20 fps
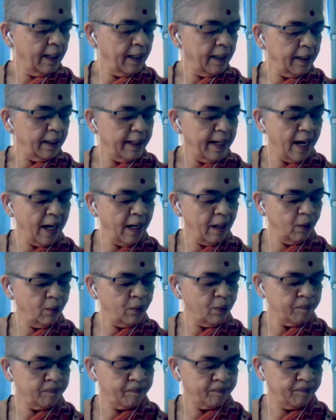
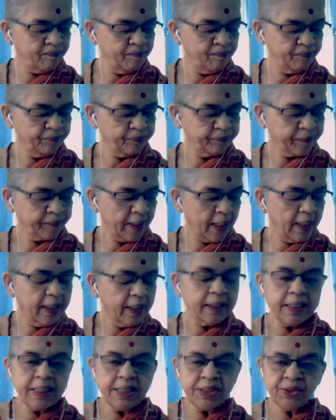Now,
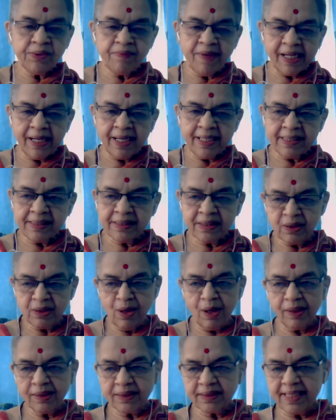Ishvara is
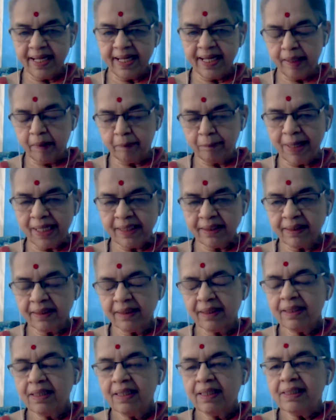not there, but
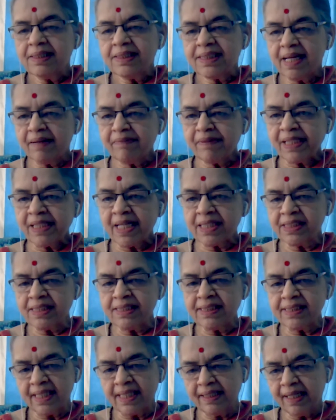Sarvadarshan
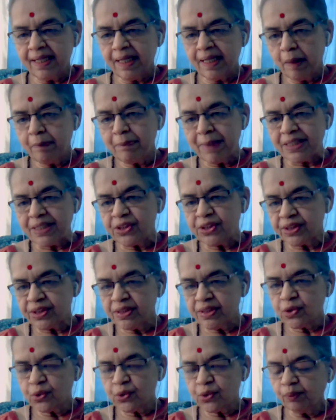Sangraha
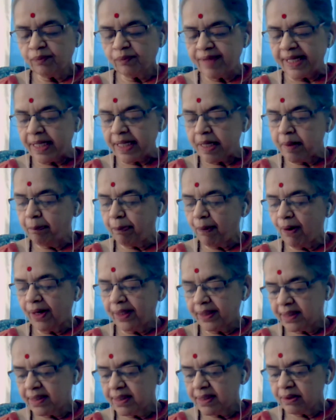mentions two very
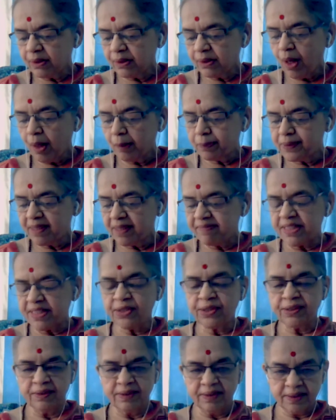important
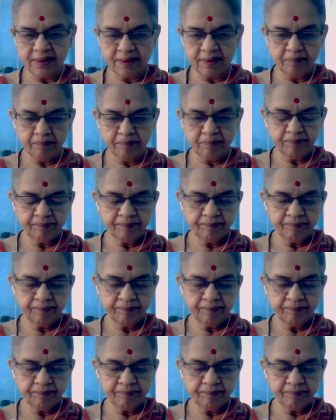observations.